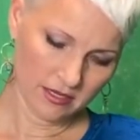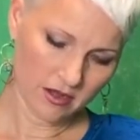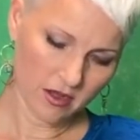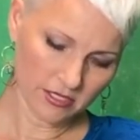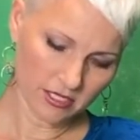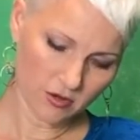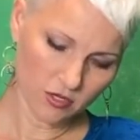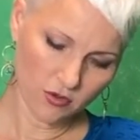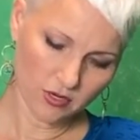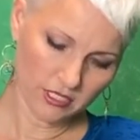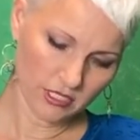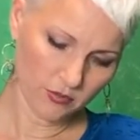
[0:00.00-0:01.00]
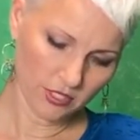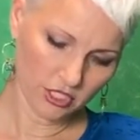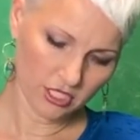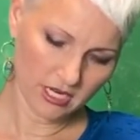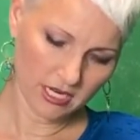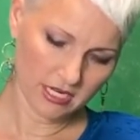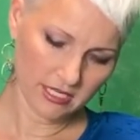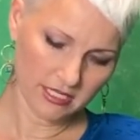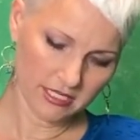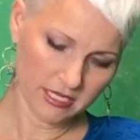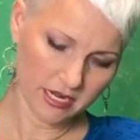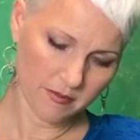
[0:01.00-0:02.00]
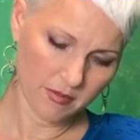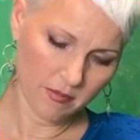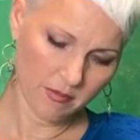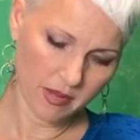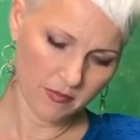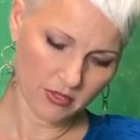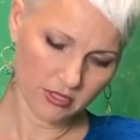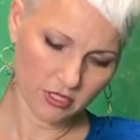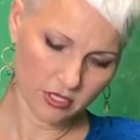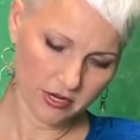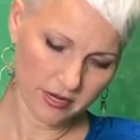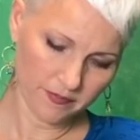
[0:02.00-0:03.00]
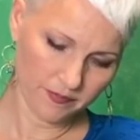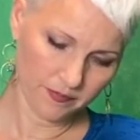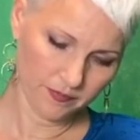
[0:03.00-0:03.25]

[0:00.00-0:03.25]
Also, you can switch in some maple syrup.